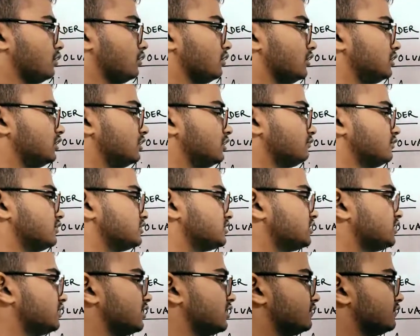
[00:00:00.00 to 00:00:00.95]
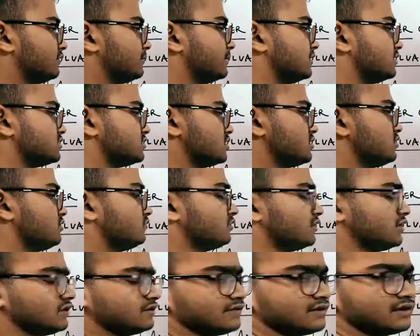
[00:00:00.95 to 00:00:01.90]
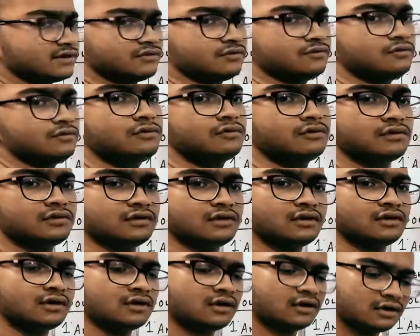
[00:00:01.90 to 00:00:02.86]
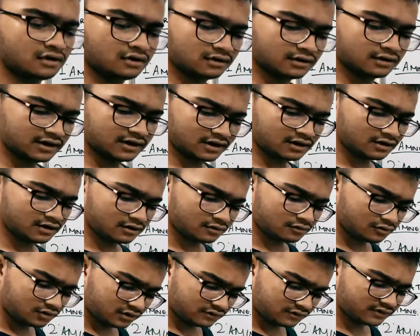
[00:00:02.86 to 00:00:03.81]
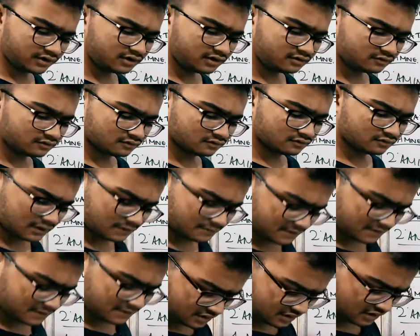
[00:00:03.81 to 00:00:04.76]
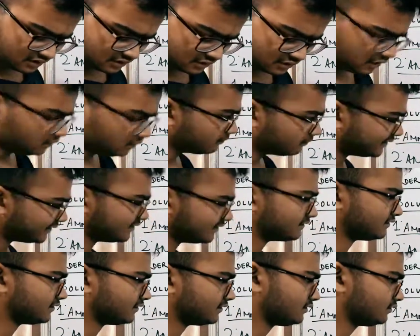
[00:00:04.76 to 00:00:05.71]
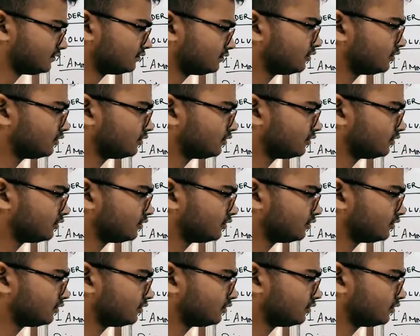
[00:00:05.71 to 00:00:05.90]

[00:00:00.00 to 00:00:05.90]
In the question they will mention you which phase to notify while measuring the basicity.